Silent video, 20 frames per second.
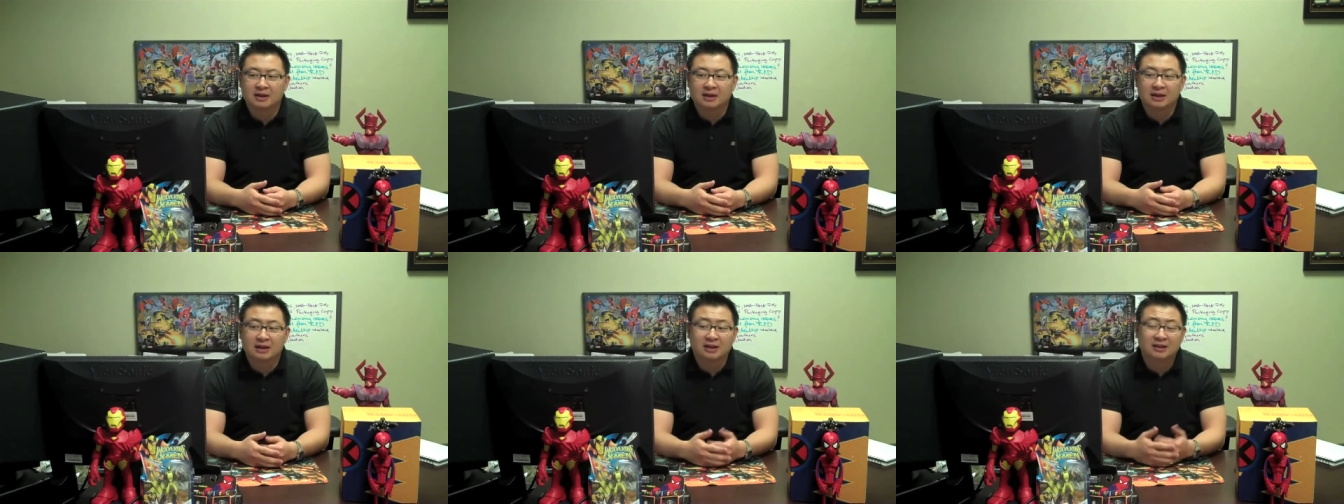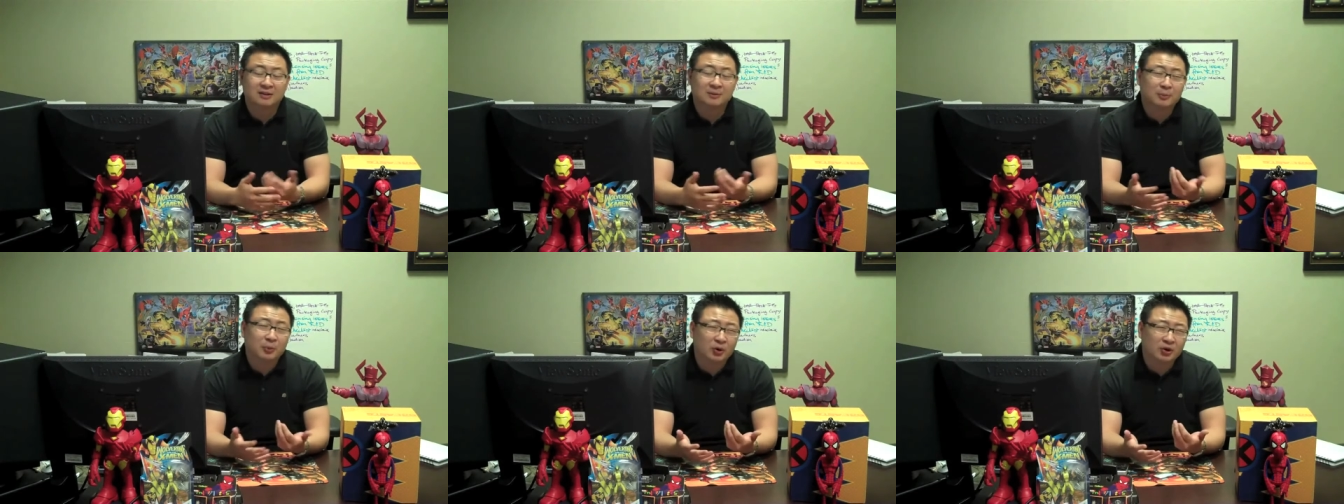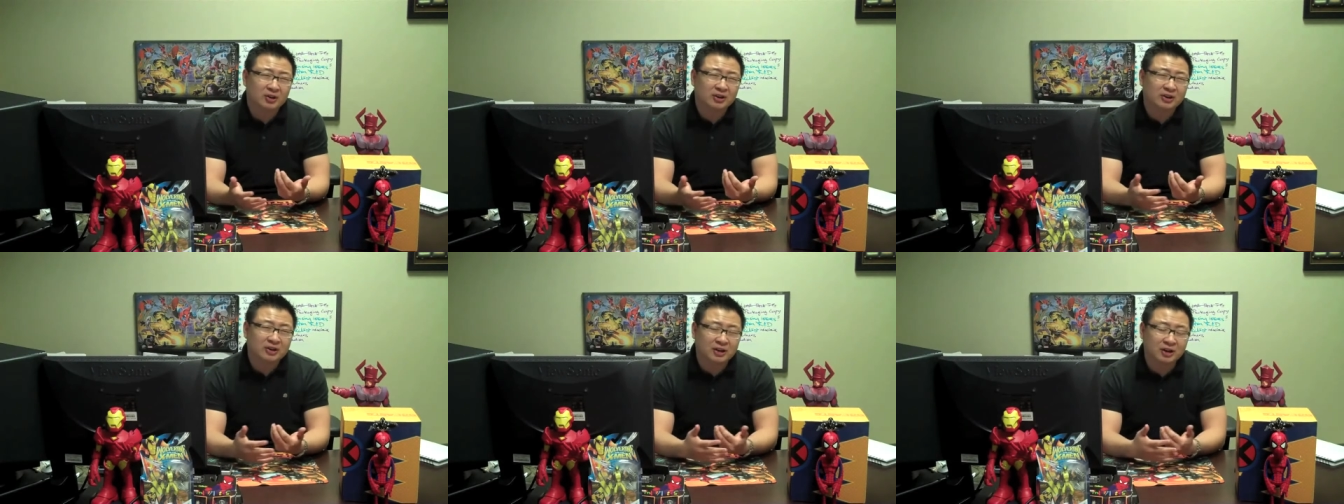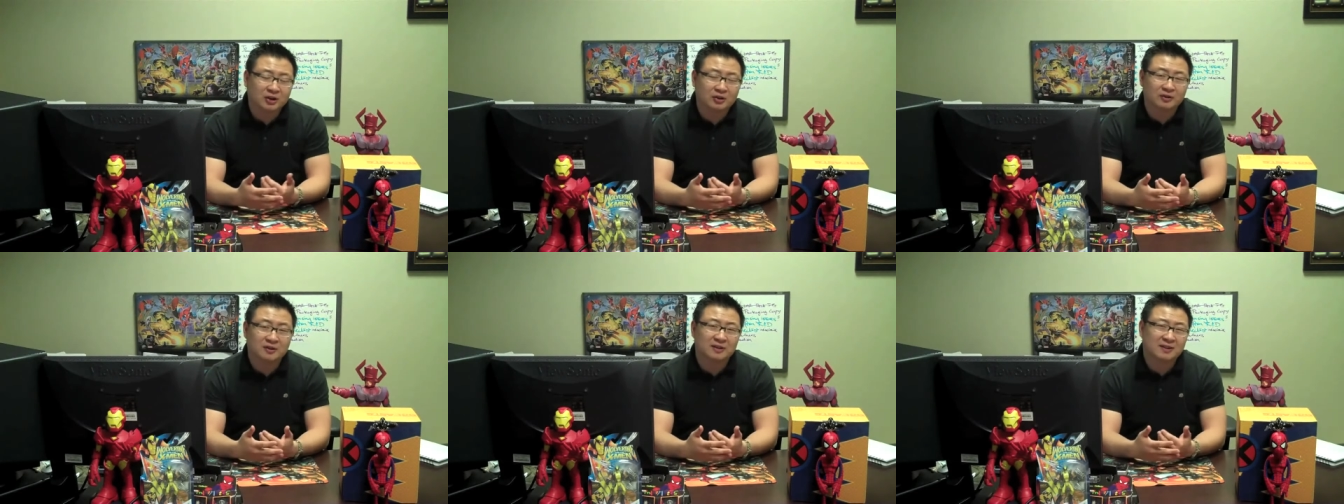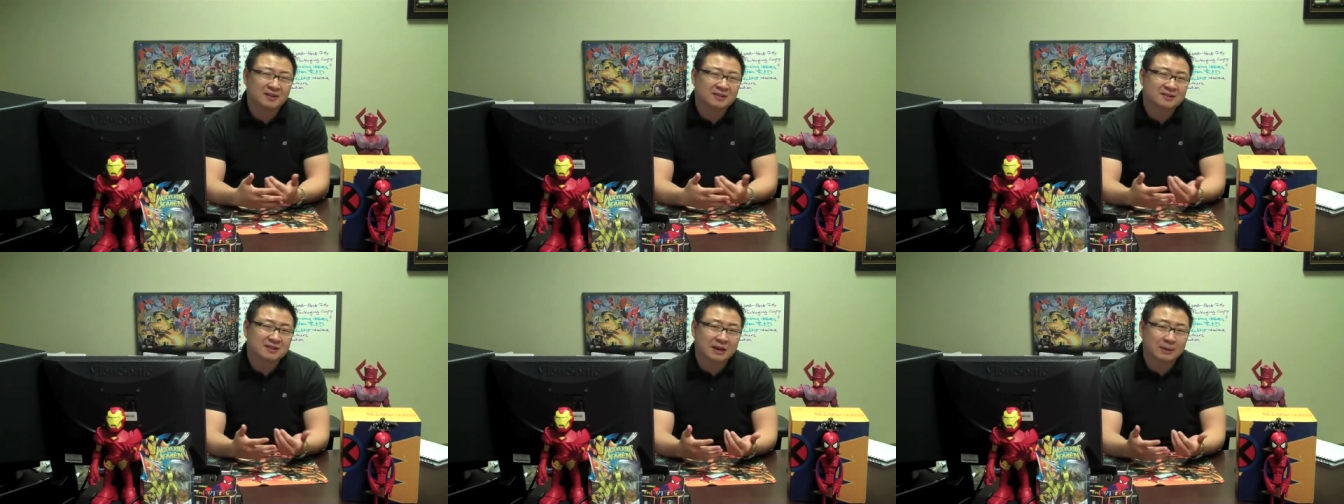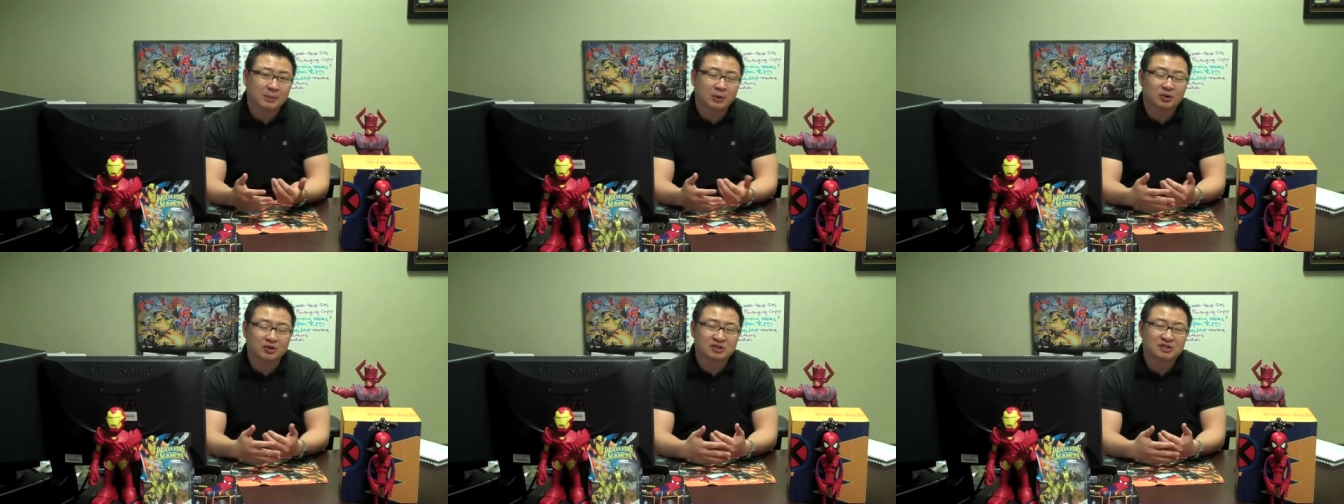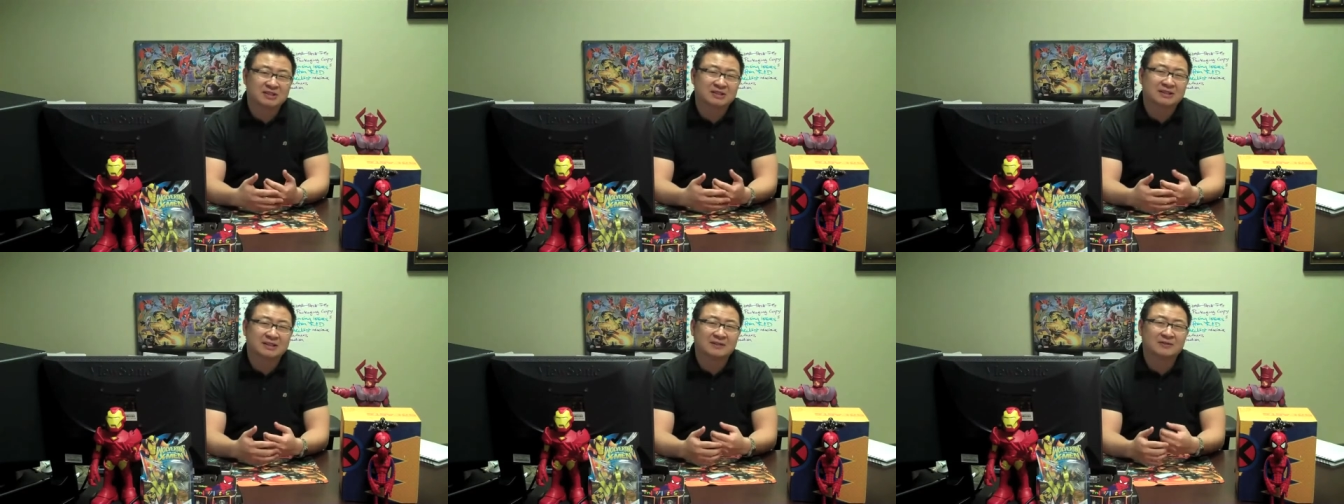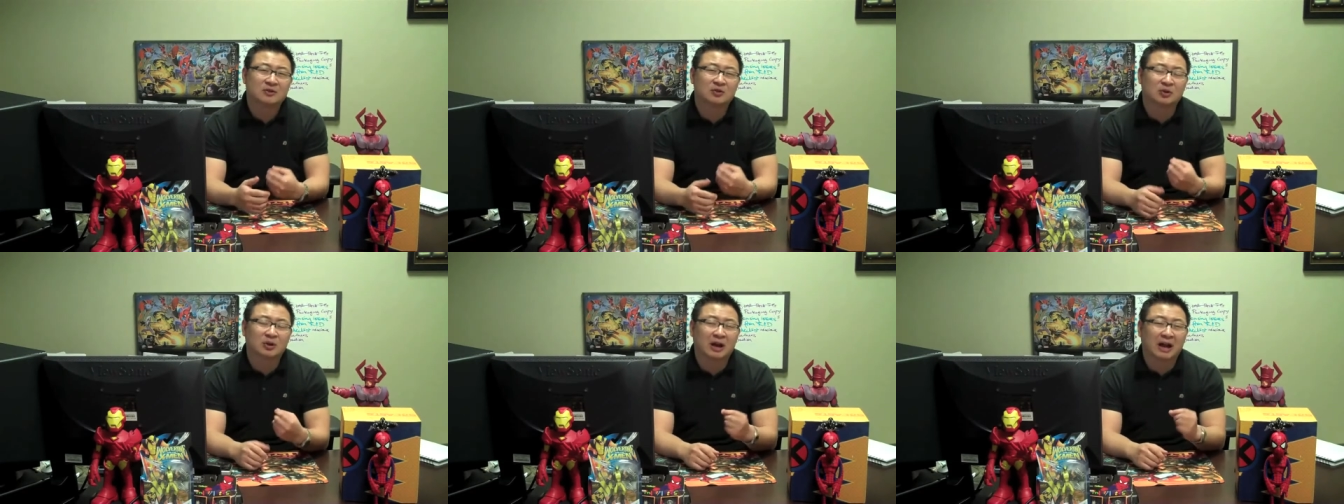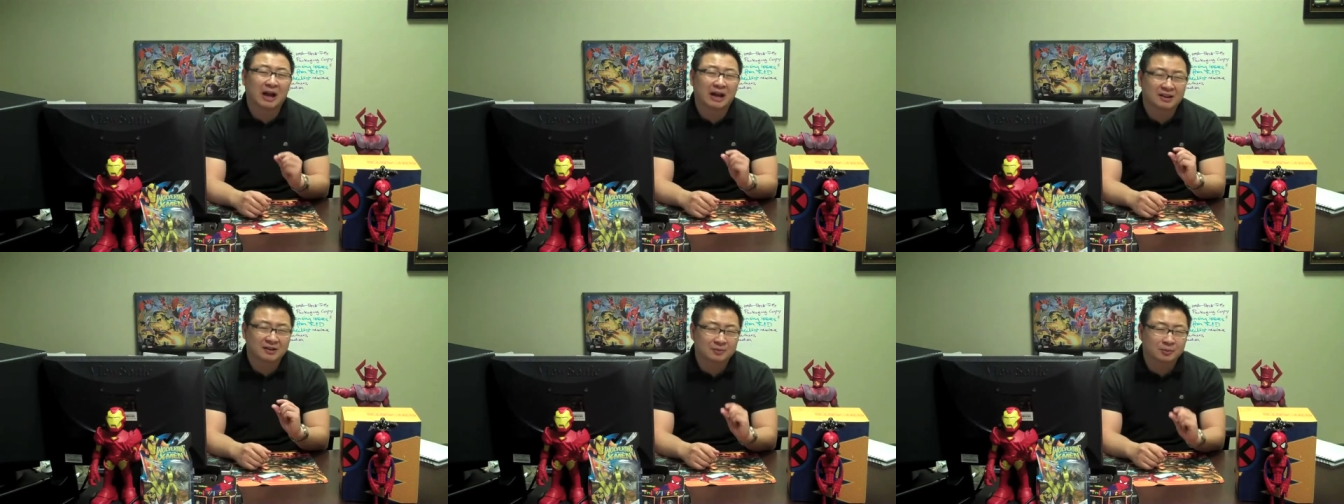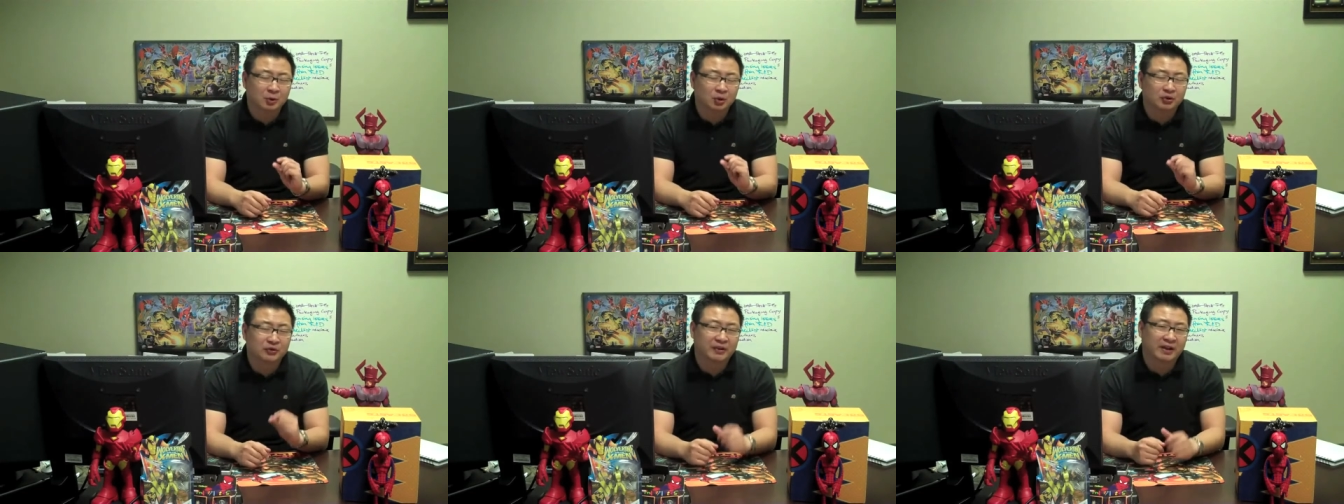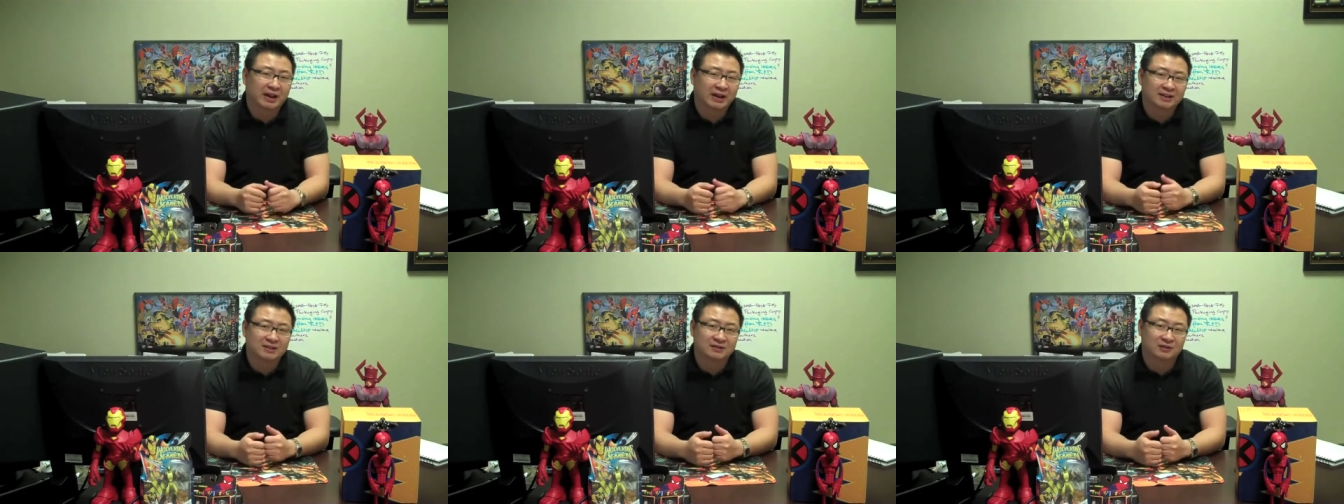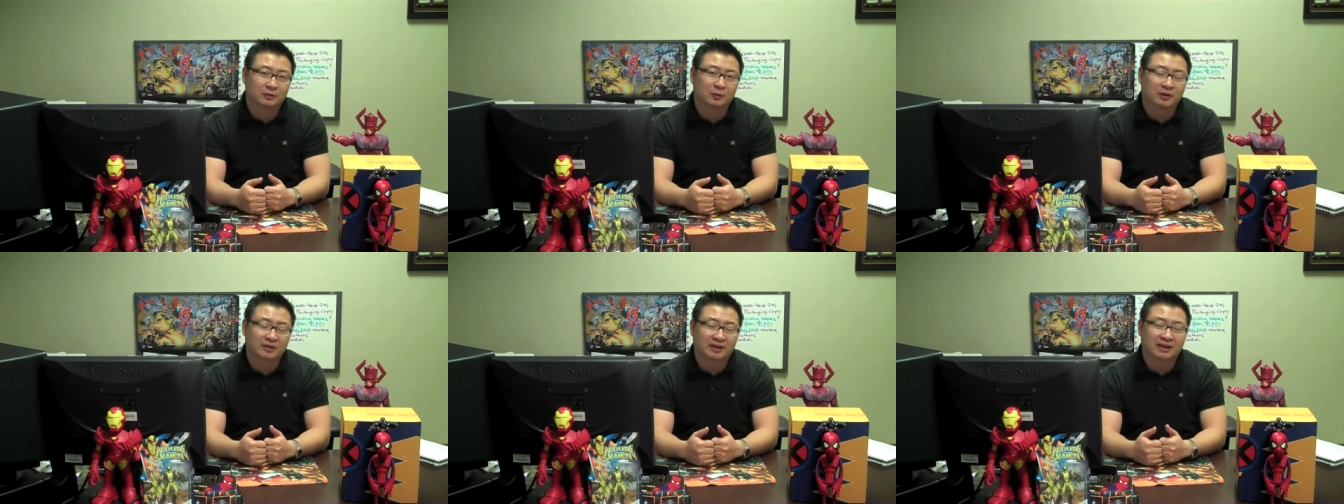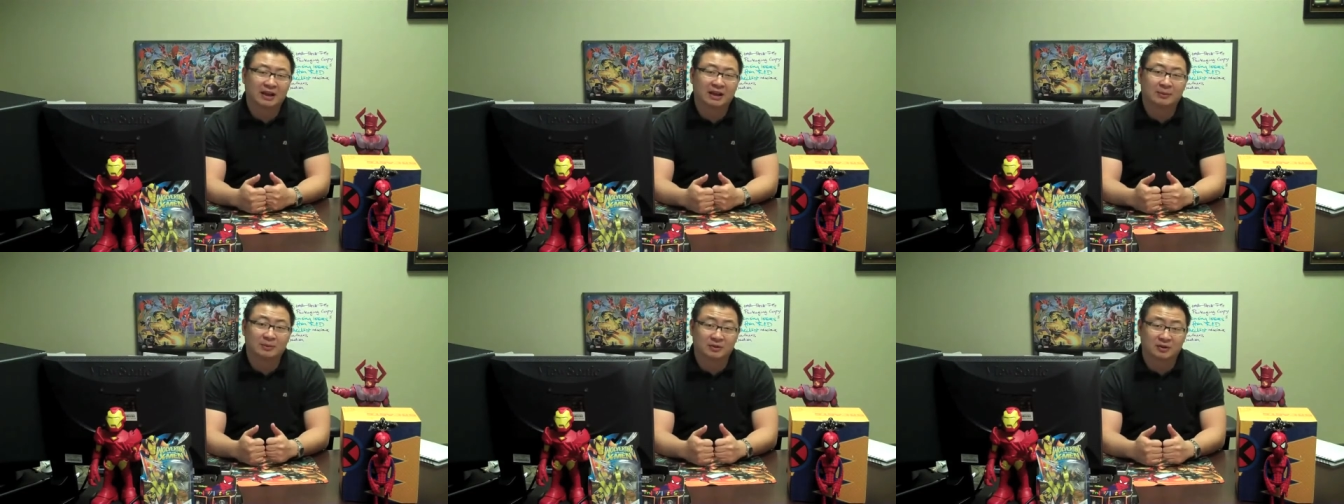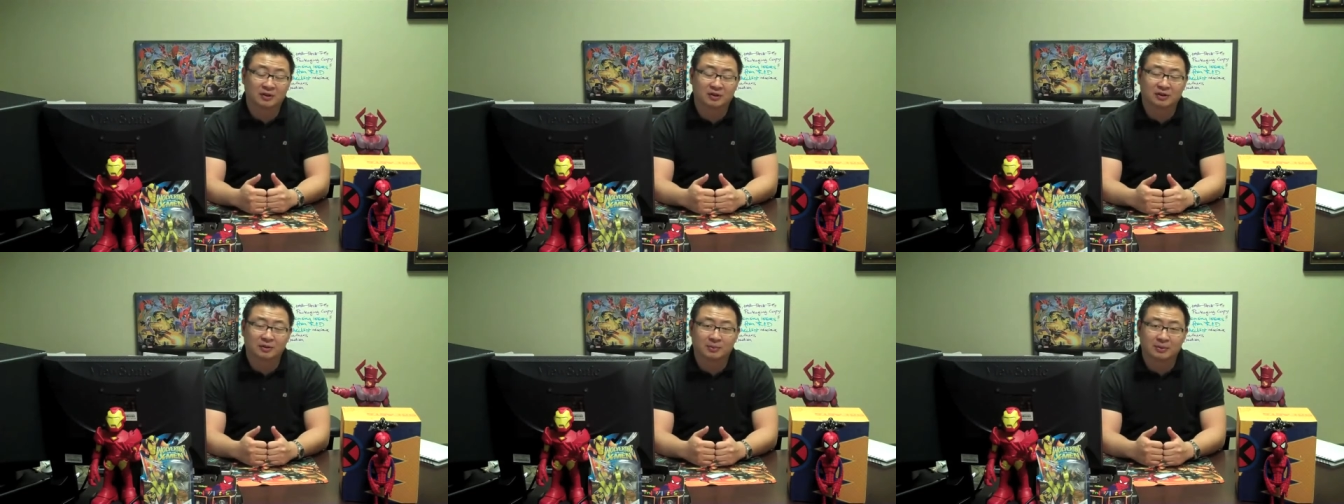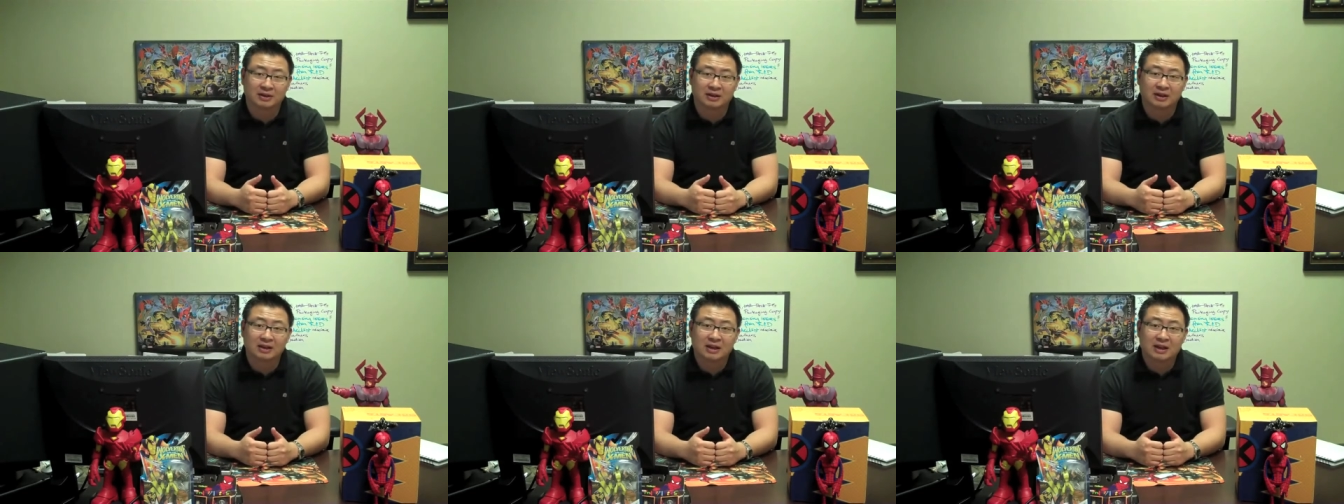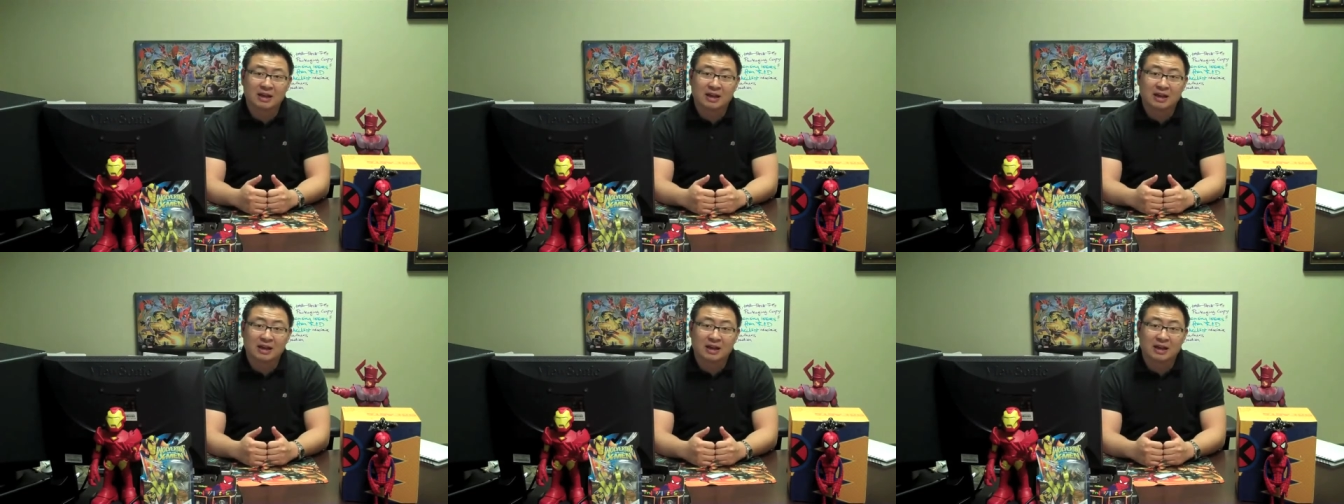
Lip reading: It is important to note that this demo just gives you a small taste of what the game is going to be,